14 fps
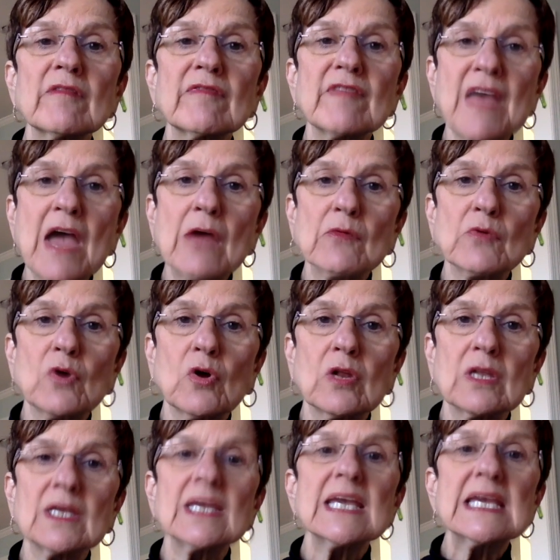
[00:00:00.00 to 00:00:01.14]
for that
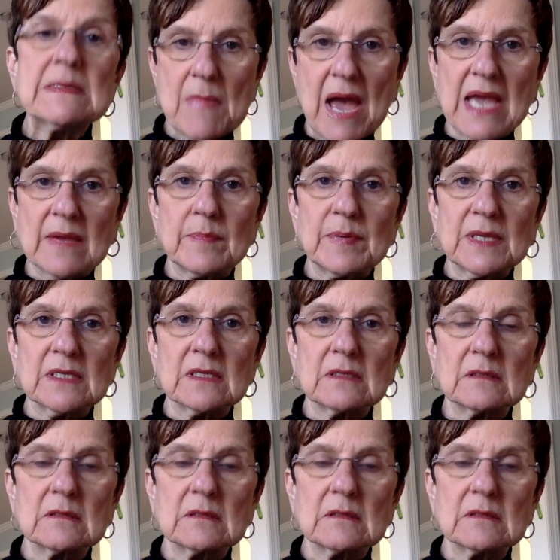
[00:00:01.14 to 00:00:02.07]
role, in my opinion.